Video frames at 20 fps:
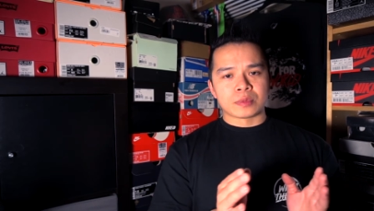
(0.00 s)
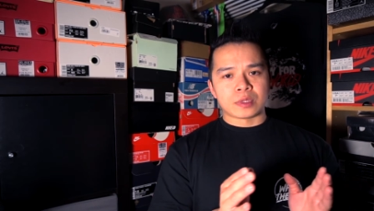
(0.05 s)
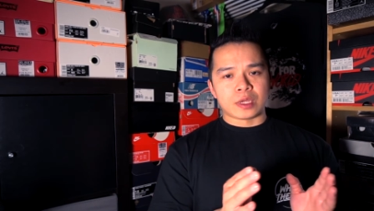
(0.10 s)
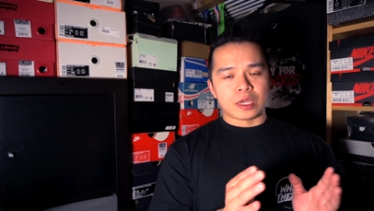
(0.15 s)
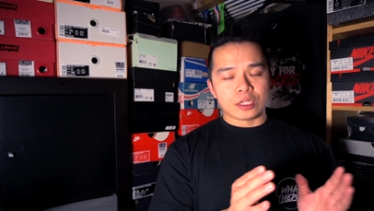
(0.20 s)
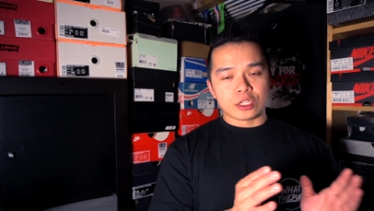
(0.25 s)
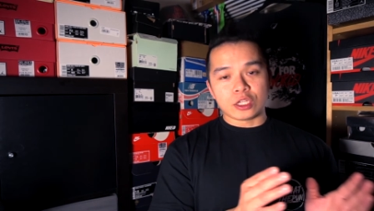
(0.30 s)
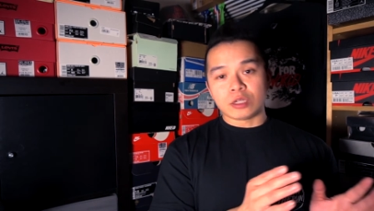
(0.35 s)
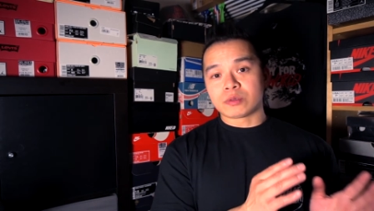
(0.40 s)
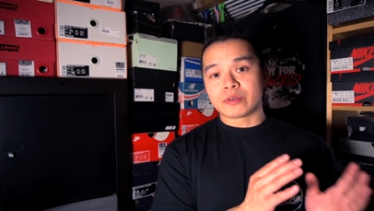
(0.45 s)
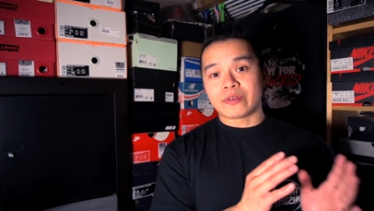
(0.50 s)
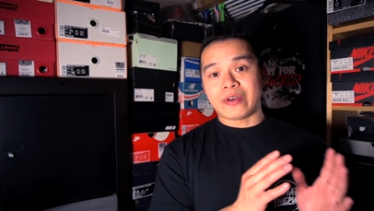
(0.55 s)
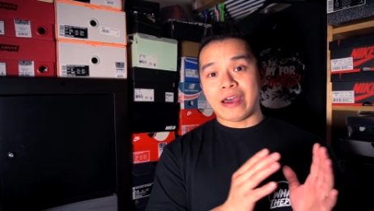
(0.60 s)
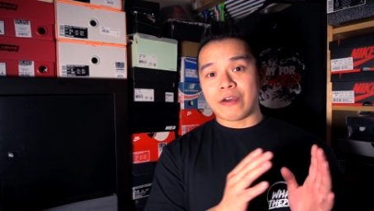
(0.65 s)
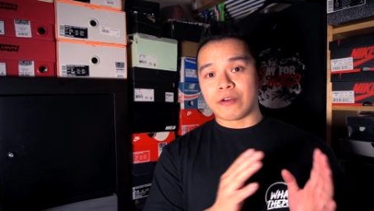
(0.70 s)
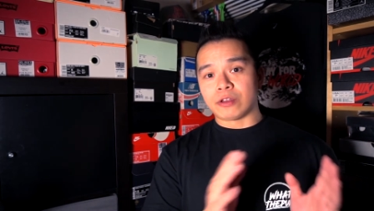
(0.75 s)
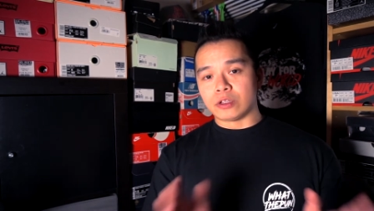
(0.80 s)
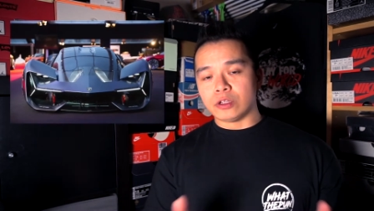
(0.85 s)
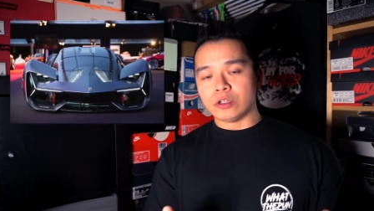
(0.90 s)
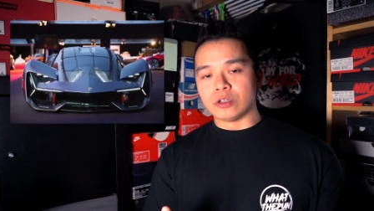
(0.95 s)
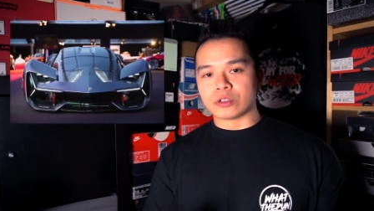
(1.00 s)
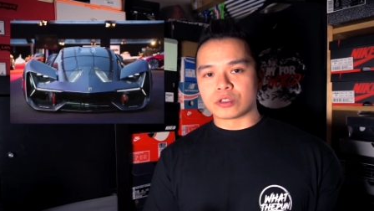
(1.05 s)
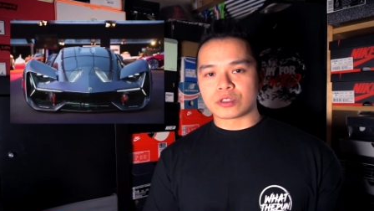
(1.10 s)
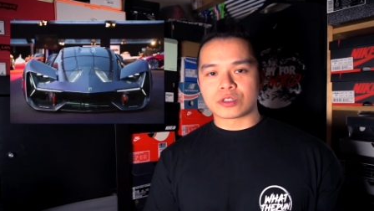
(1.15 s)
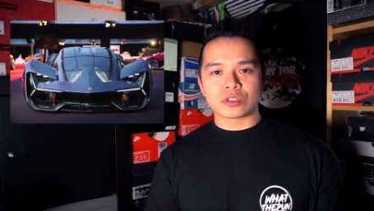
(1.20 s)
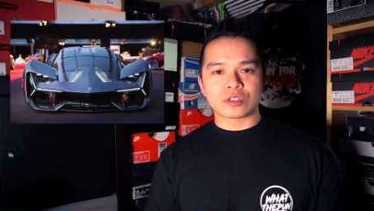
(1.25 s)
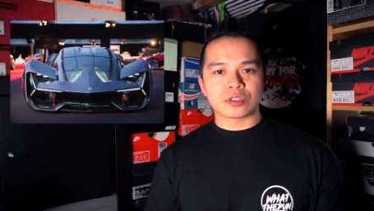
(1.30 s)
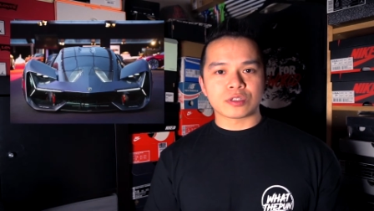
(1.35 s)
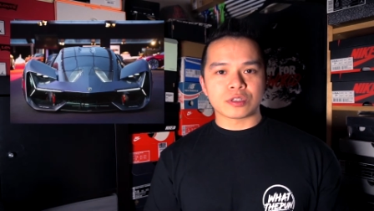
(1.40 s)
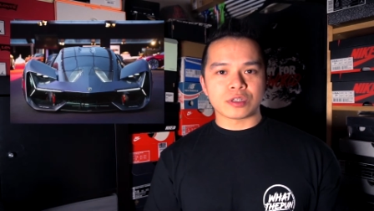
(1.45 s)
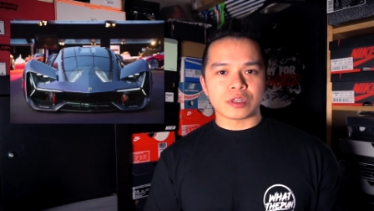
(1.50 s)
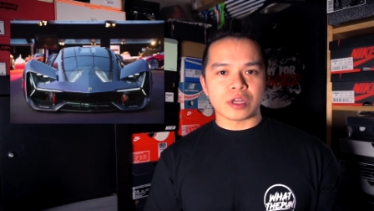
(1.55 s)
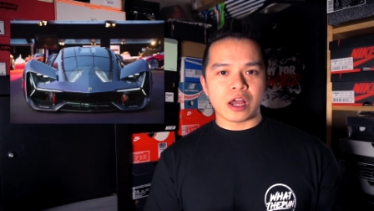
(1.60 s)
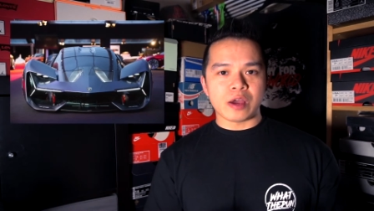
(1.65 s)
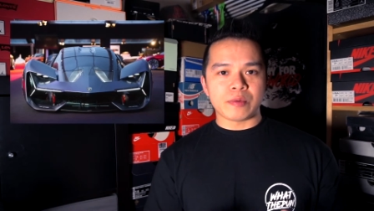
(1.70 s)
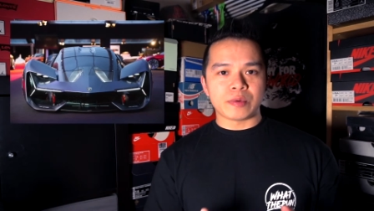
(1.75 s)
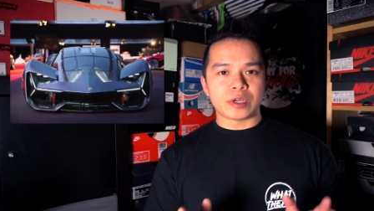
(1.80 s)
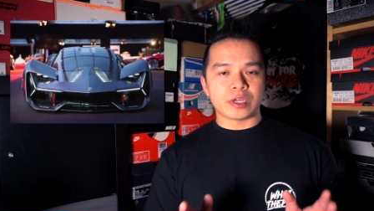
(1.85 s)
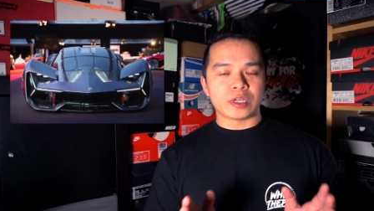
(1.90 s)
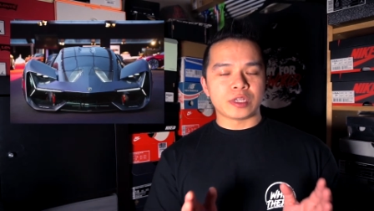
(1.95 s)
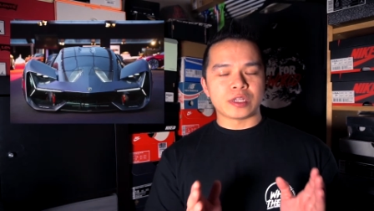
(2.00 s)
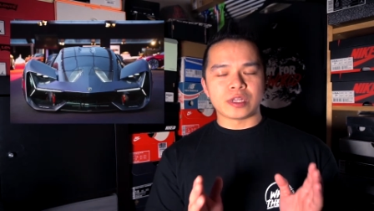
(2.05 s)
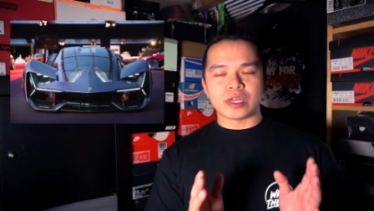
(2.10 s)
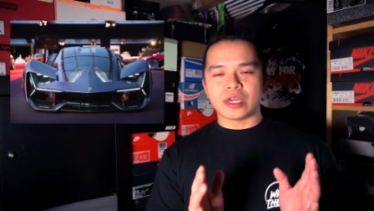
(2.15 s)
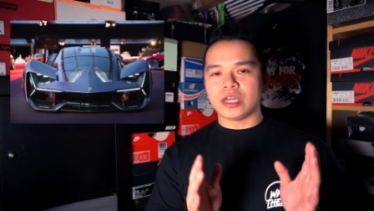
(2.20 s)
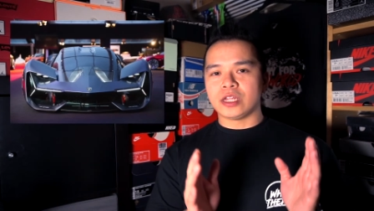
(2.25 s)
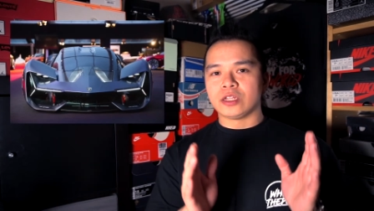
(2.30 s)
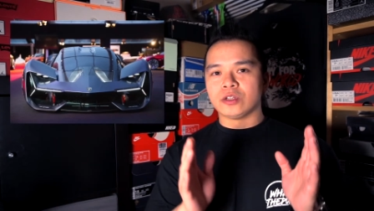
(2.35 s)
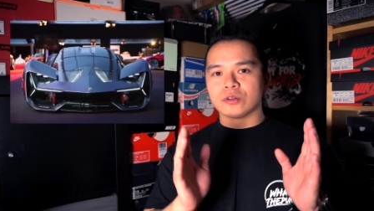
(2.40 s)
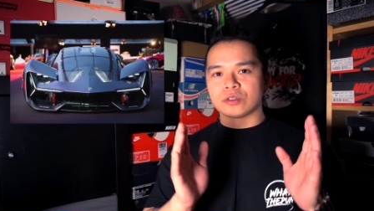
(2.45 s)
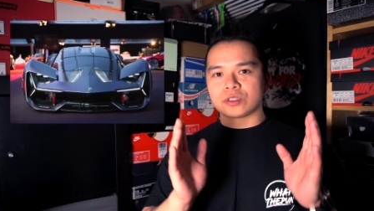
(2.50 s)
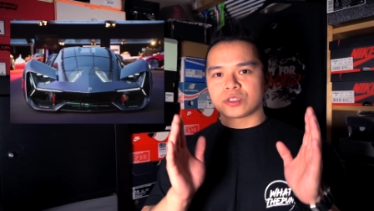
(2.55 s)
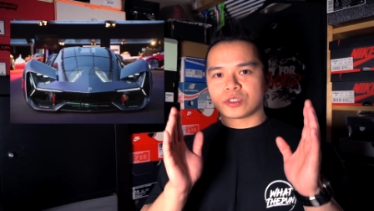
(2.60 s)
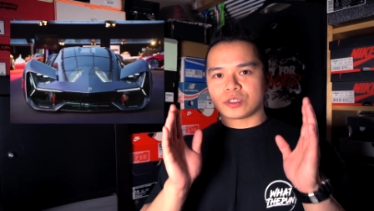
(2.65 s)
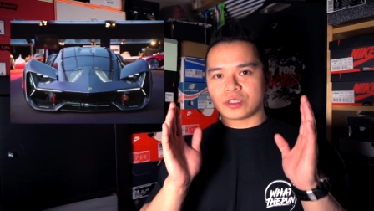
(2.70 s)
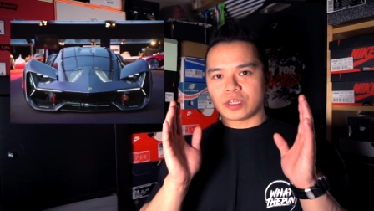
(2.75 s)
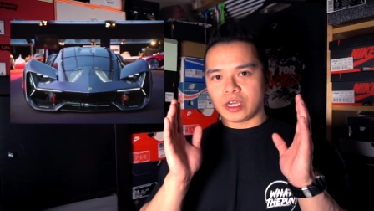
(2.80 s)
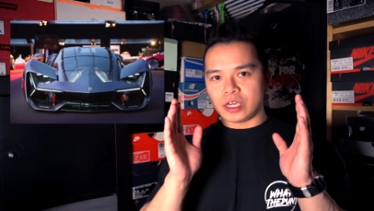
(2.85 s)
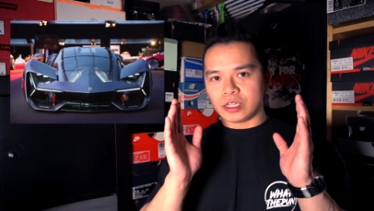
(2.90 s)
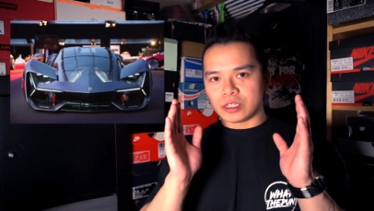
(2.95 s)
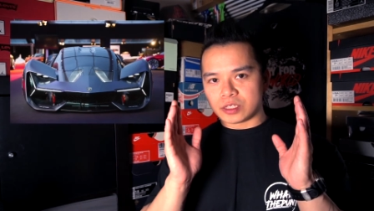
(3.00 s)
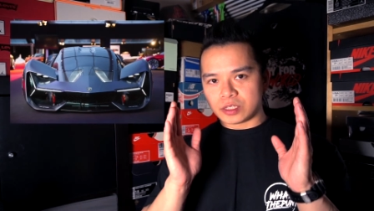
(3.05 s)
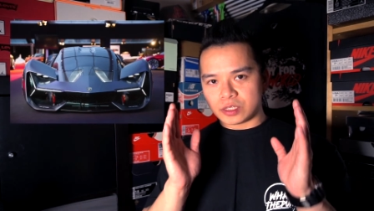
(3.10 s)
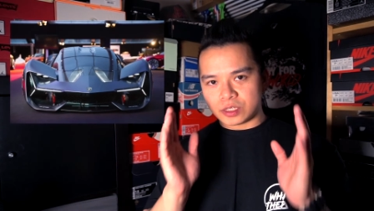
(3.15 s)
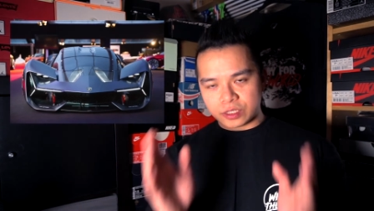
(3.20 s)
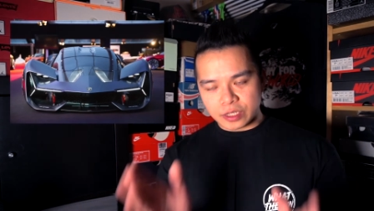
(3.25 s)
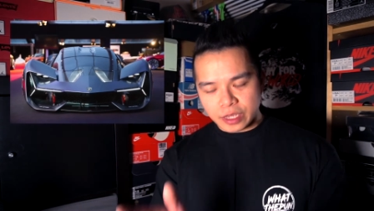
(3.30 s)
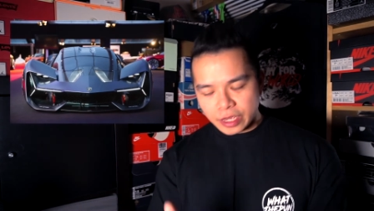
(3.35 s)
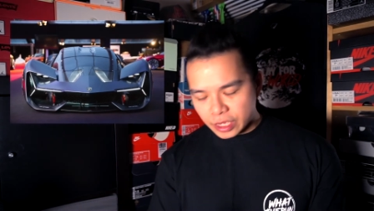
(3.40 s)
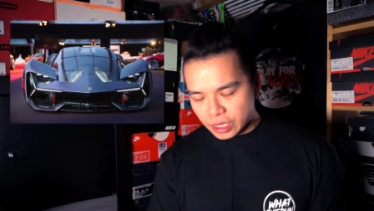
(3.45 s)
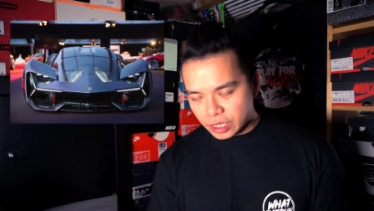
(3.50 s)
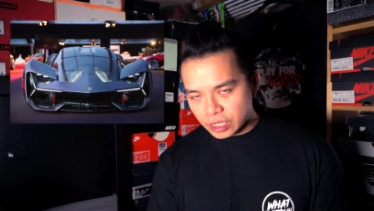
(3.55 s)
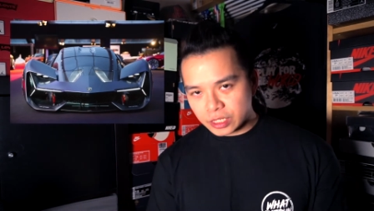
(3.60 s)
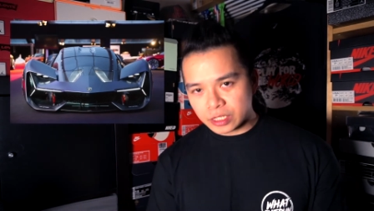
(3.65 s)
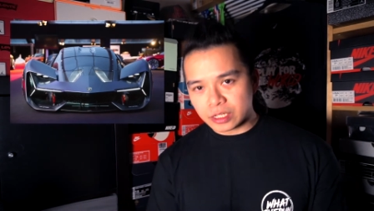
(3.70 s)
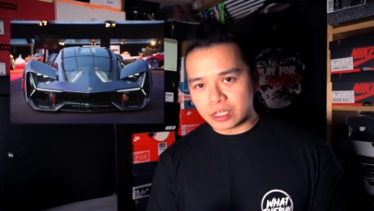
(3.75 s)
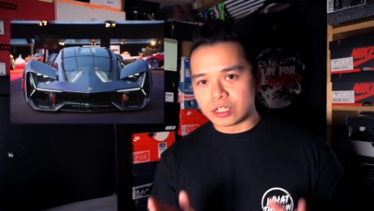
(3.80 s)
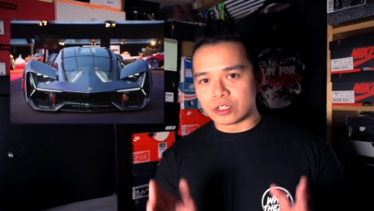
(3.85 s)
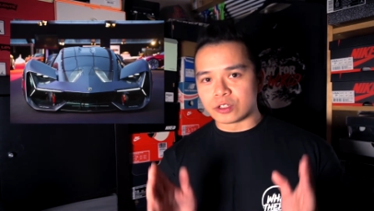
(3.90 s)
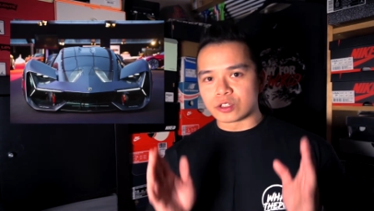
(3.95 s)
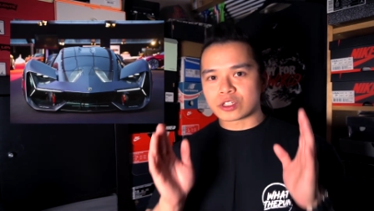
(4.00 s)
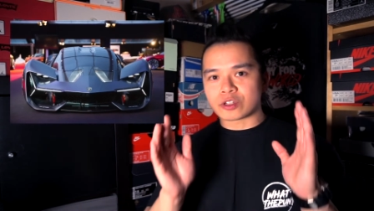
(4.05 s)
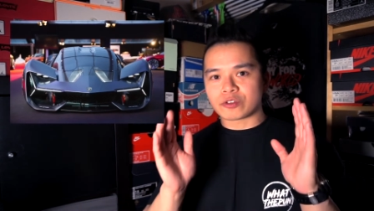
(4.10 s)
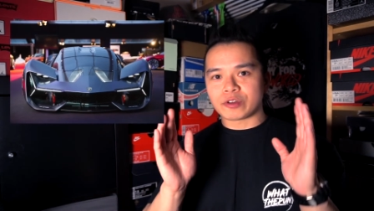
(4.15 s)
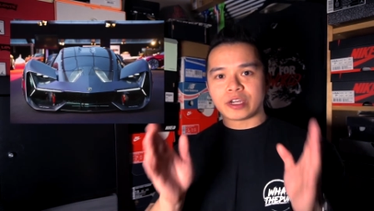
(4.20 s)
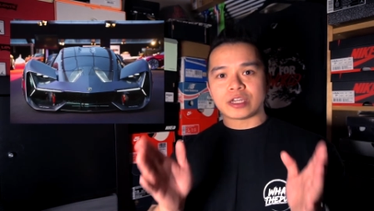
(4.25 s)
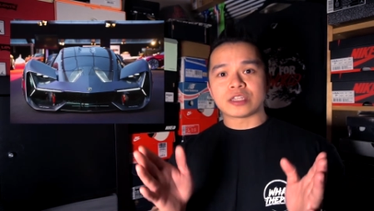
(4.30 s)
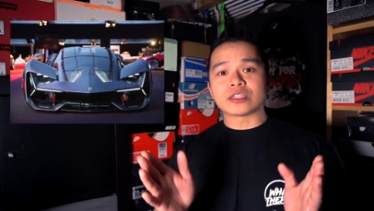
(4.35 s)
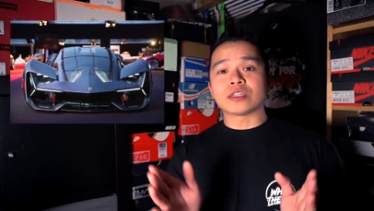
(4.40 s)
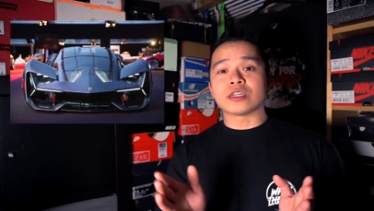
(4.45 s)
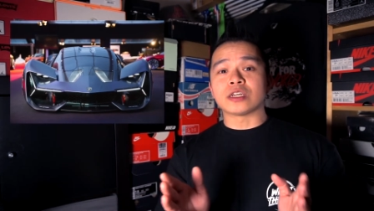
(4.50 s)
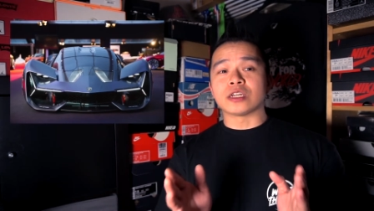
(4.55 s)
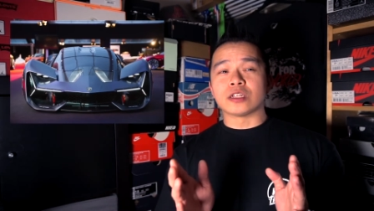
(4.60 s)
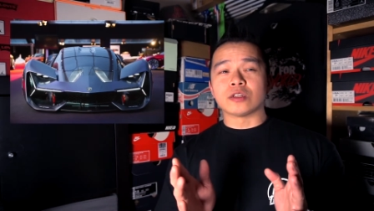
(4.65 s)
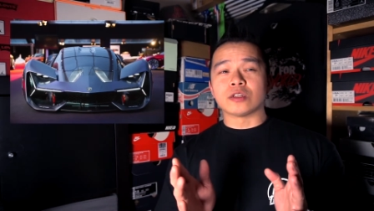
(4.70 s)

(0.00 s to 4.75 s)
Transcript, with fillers: In terms of how it looks, I mean, it looks insane, it looks crazy, it